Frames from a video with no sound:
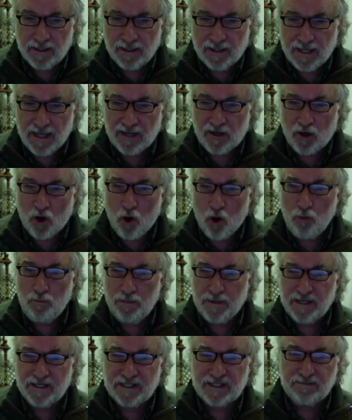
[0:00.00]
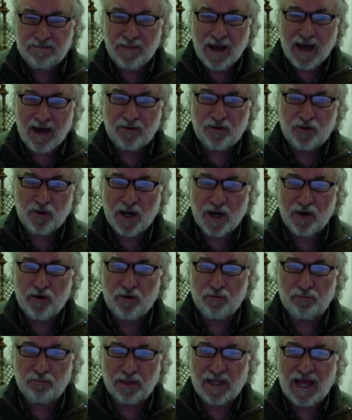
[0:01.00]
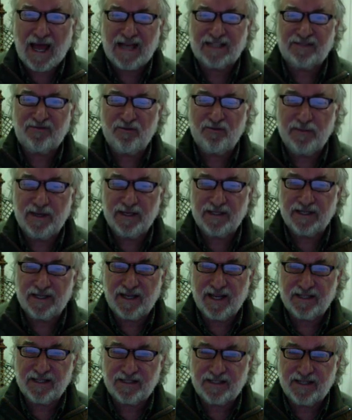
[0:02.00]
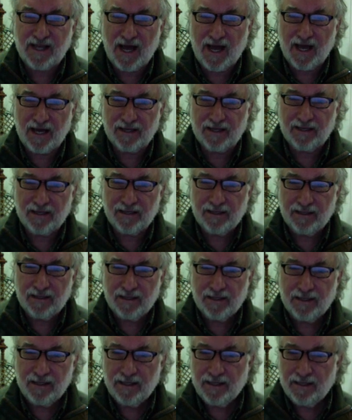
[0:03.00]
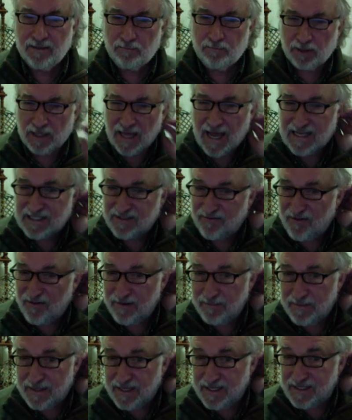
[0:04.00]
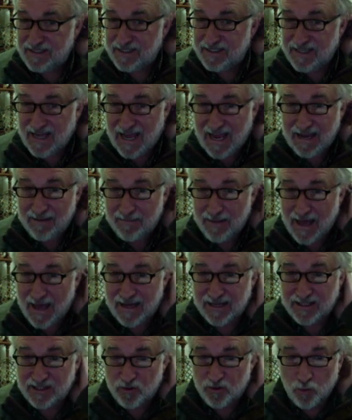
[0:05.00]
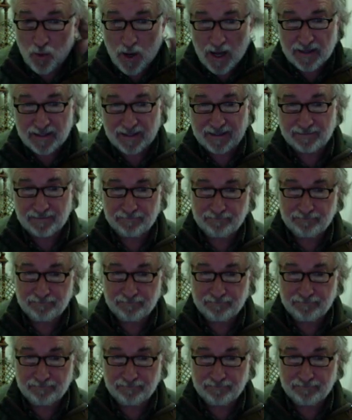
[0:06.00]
it opened its mouth to utter blasphemies against God, blaspheming his name and his dwelling.